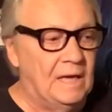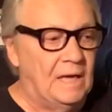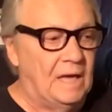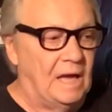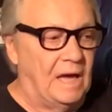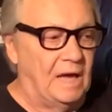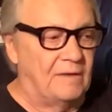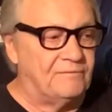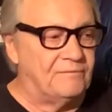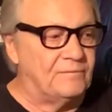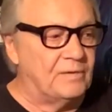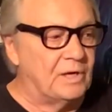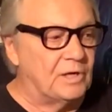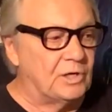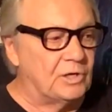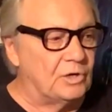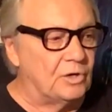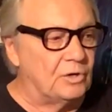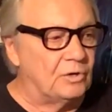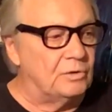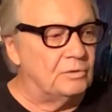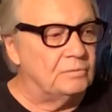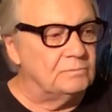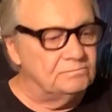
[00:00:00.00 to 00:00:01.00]
I
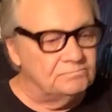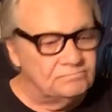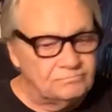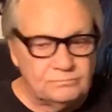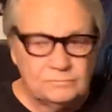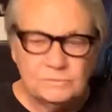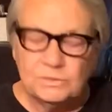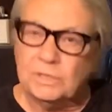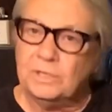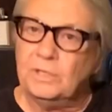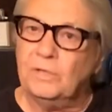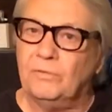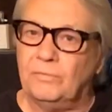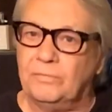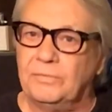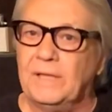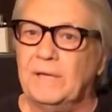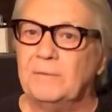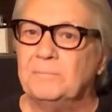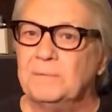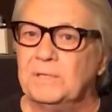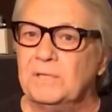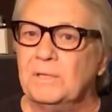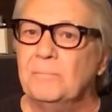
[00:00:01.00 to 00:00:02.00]
figure,
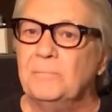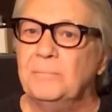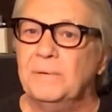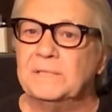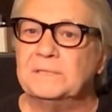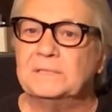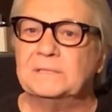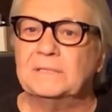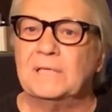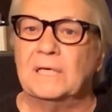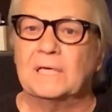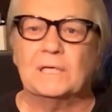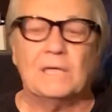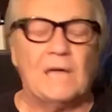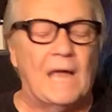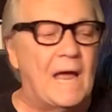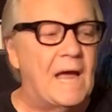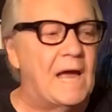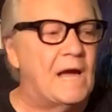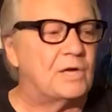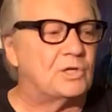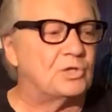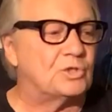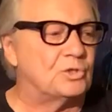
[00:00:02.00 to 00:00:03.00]
that'd be the best thing to
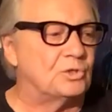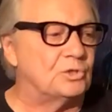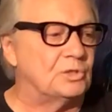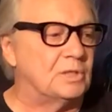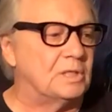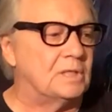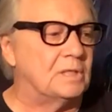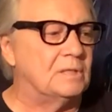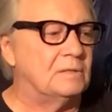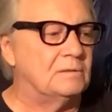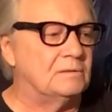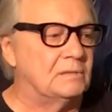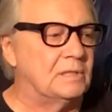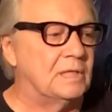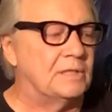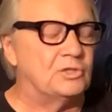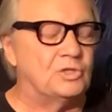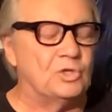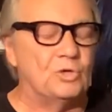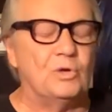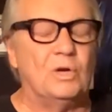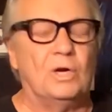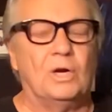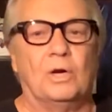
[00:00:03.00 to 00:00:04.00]
actually
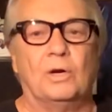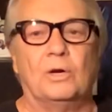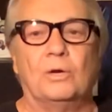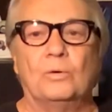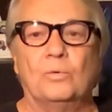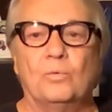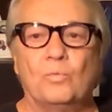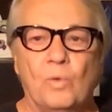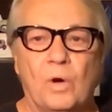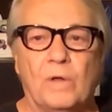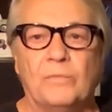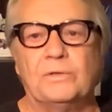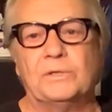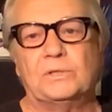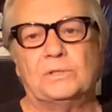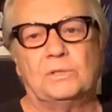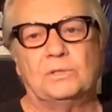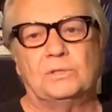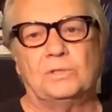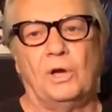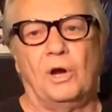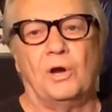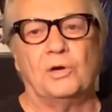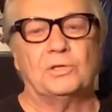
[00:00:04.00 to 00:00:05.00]
let you hear what this
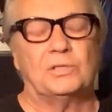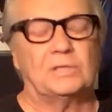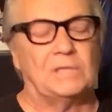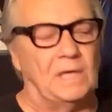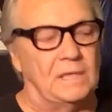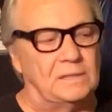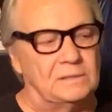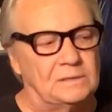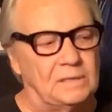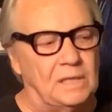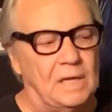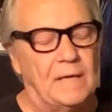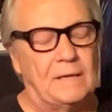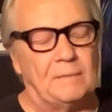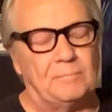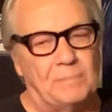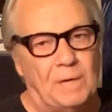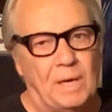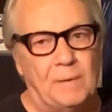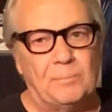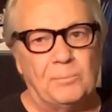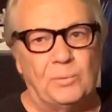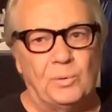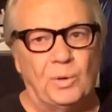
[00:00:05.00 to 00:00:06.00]
guitar sounds like
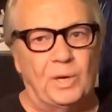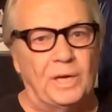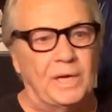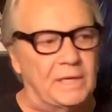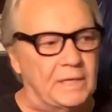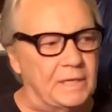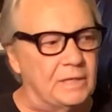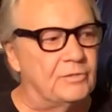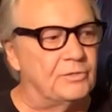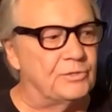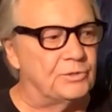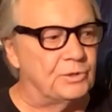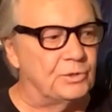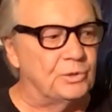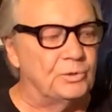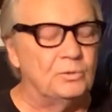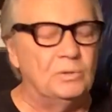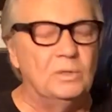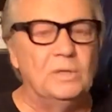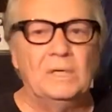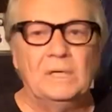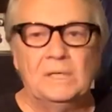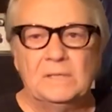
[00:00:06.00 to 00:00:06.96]
by playing it through